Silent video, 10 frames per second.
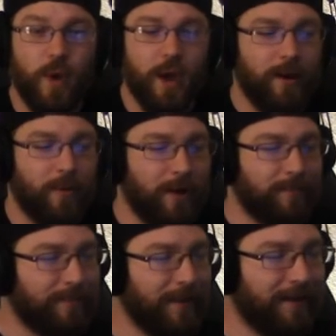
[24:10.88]
Anyway,
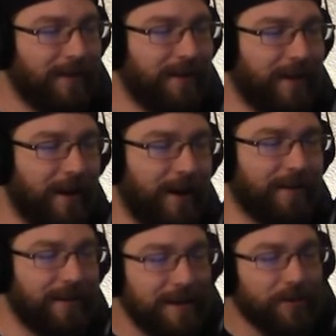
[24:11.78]

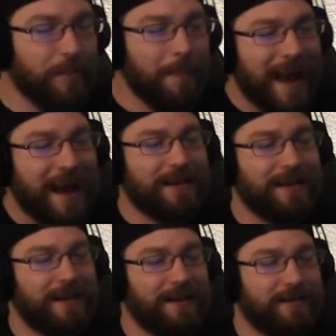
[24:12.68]
uh, Neil
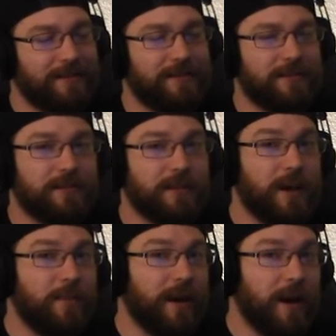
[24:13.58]
Magny
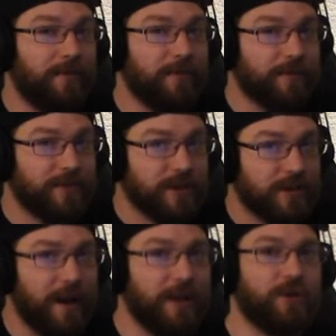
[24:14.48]
coming off of a
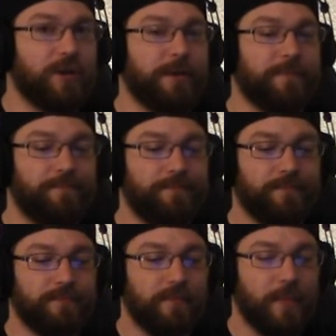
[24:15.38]
suspension,
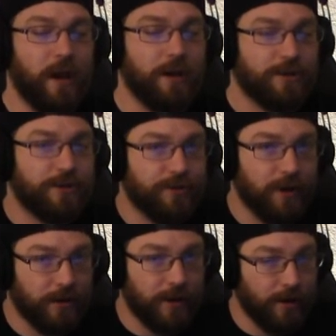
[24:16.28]
a,
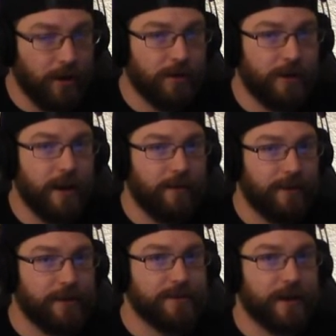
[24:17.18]
a long layoff. I
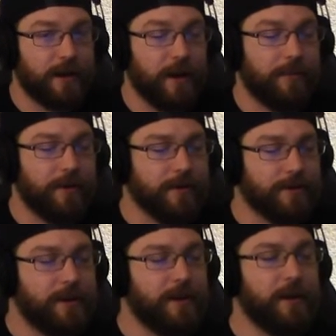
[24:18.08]
think it was like a couple
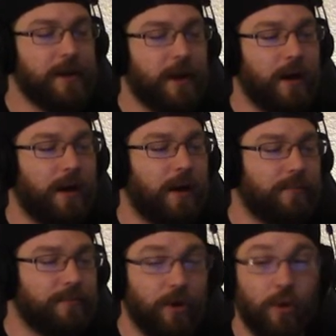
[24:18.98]
years
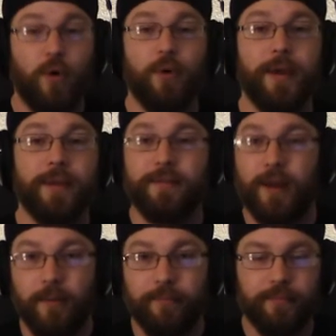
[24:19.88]
um, don't quote me on the
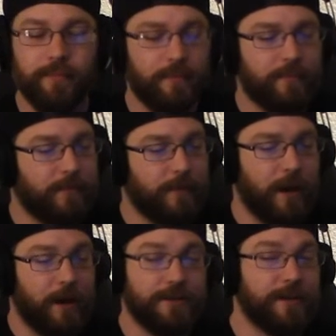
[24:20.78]
time.
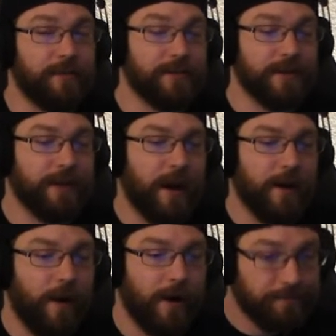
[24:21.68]
Okay, I just haven't seen the guy
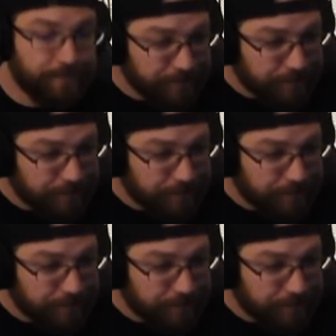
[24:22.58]
in a while.